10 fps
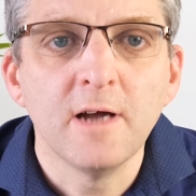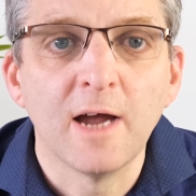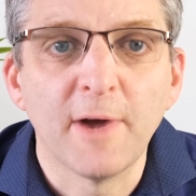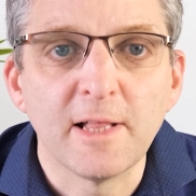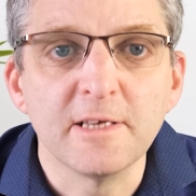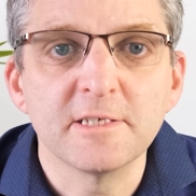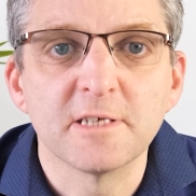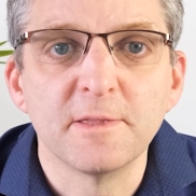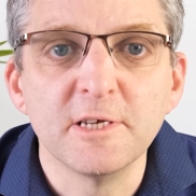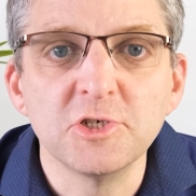I'm Alex
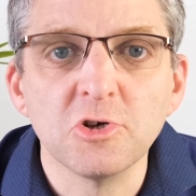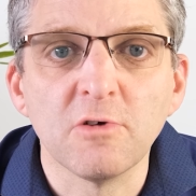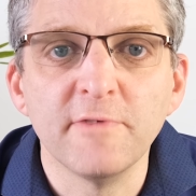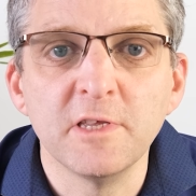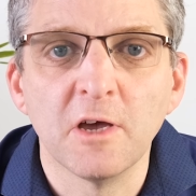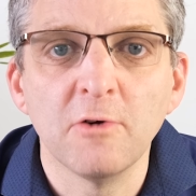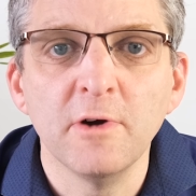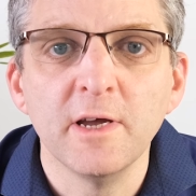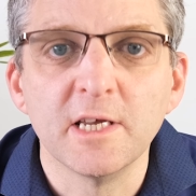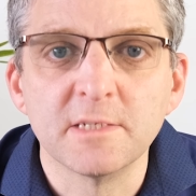and this short video
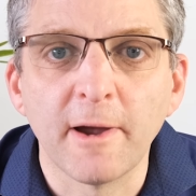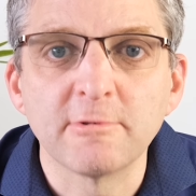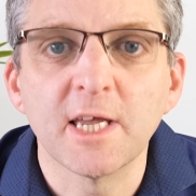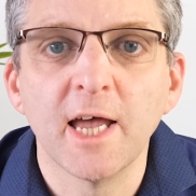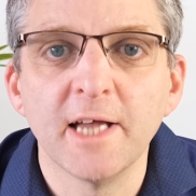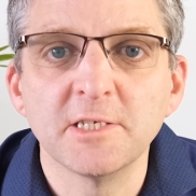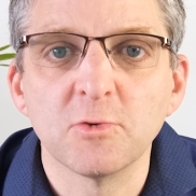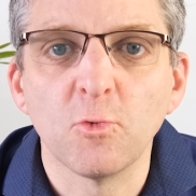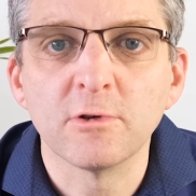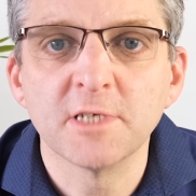is about
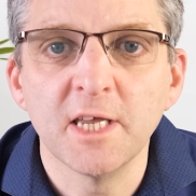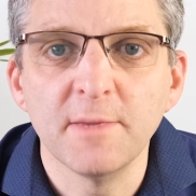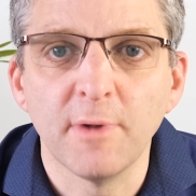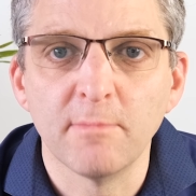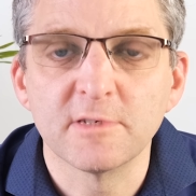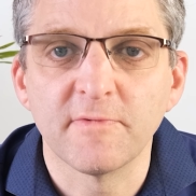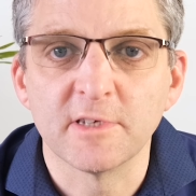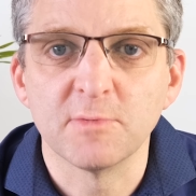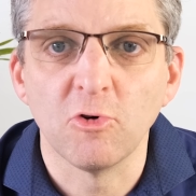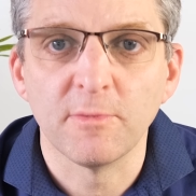air-to-water heat pumps for
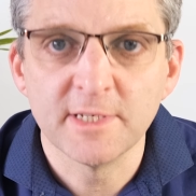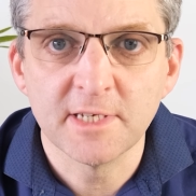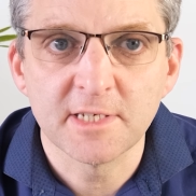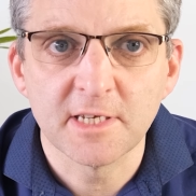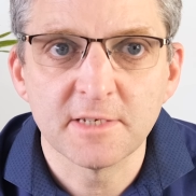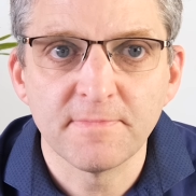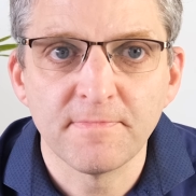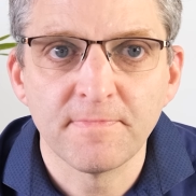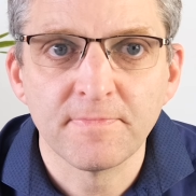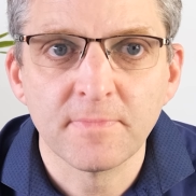small businesses.
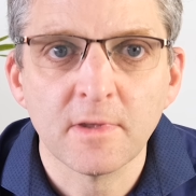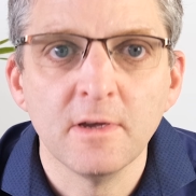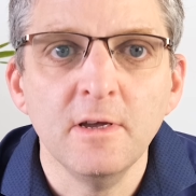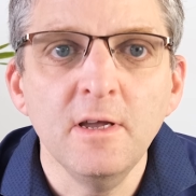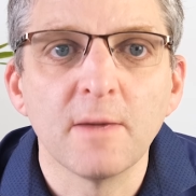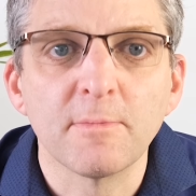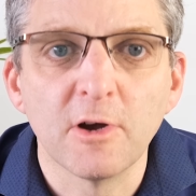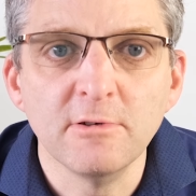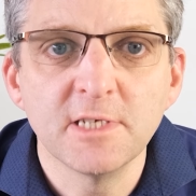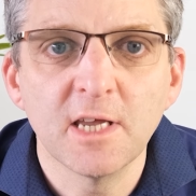I'm
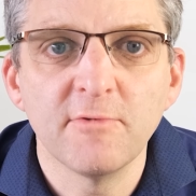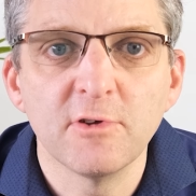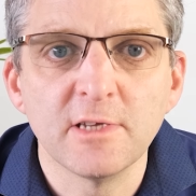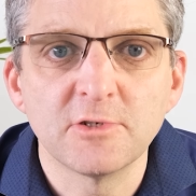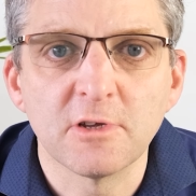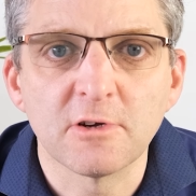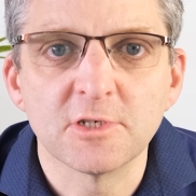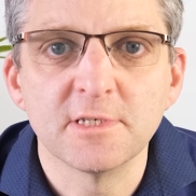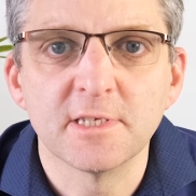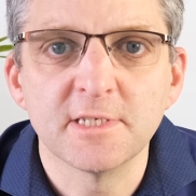going to give you an
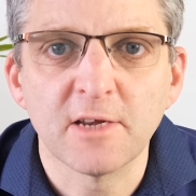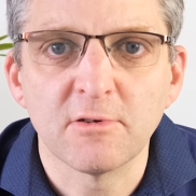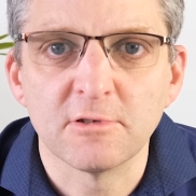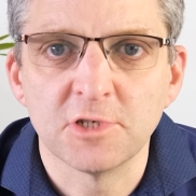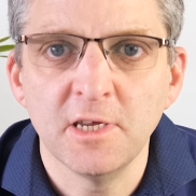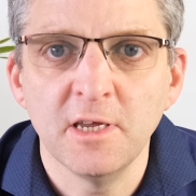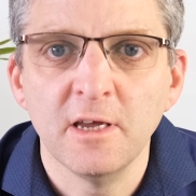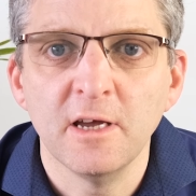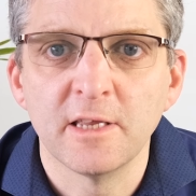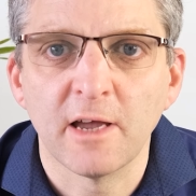introduction to the technology
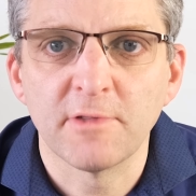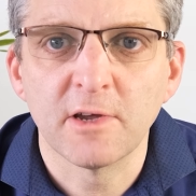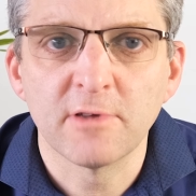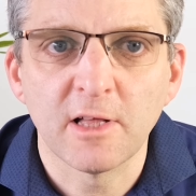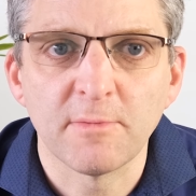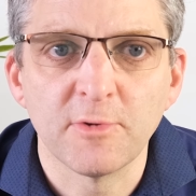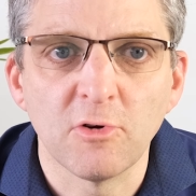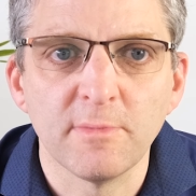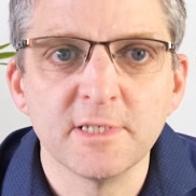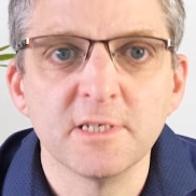and how they could help
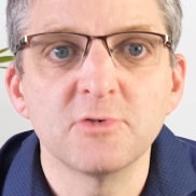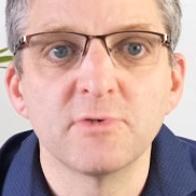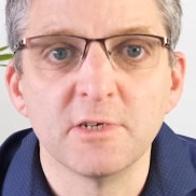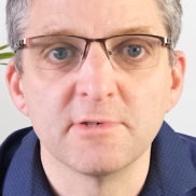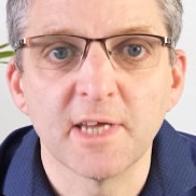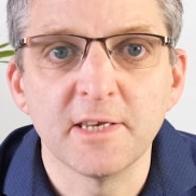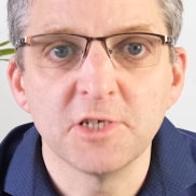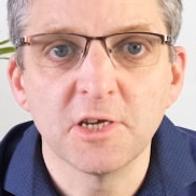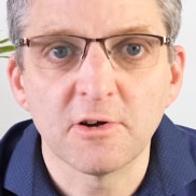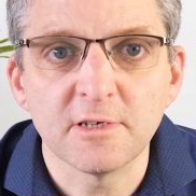your business reduce
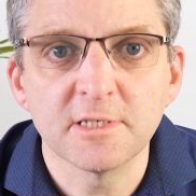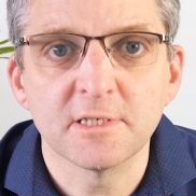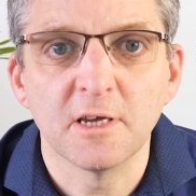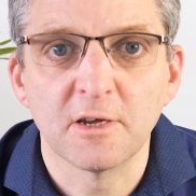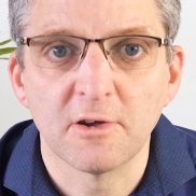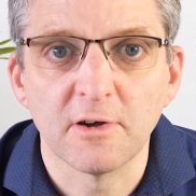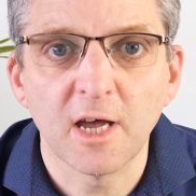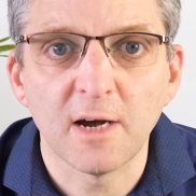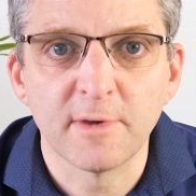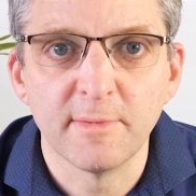energy costs and cut
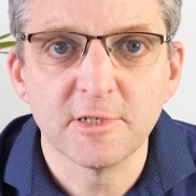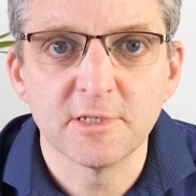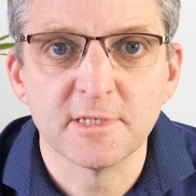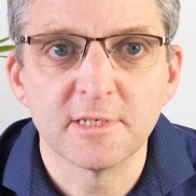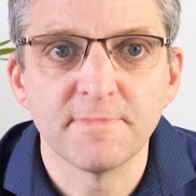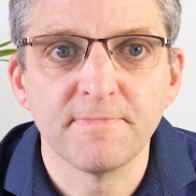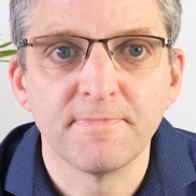carbon emissions.